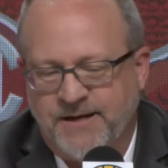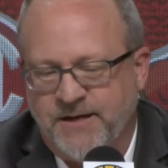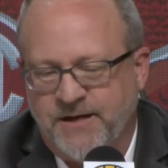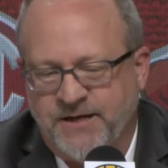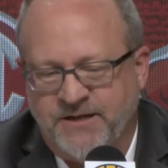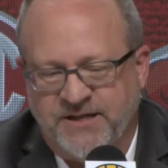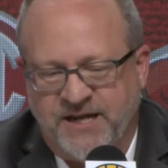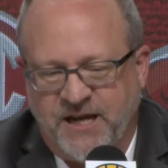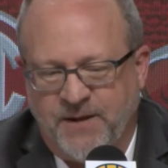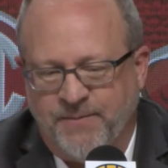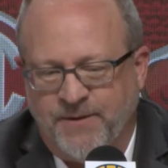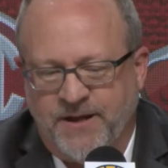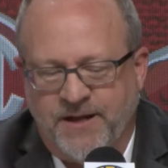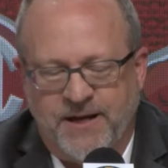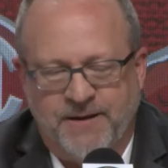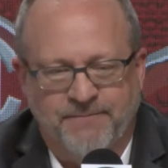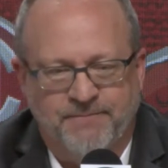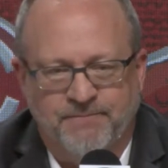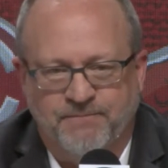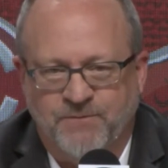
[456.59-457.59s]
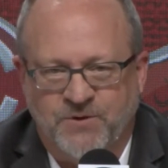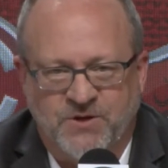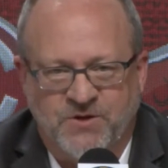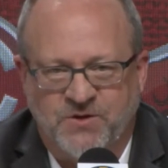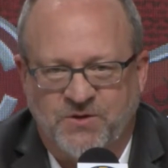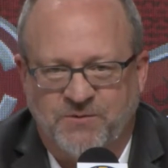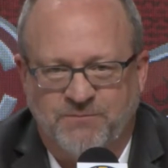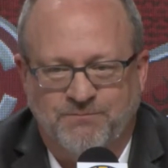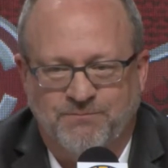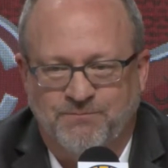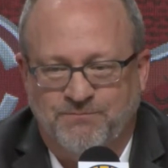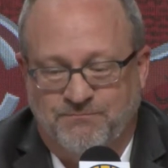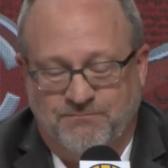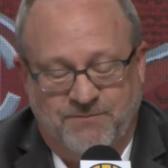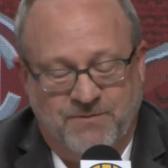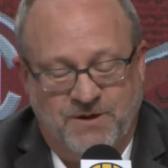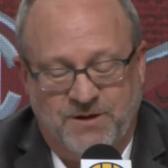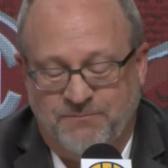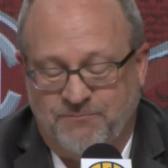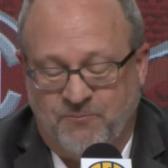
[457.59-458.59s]
a team that I'm just
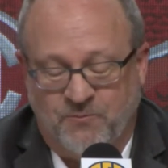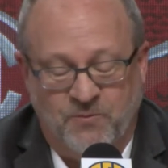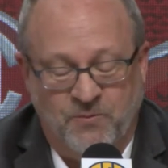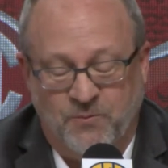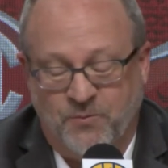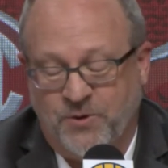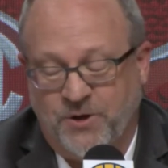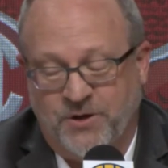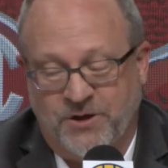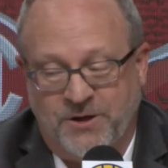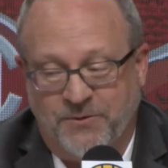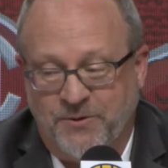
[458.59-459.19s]
really,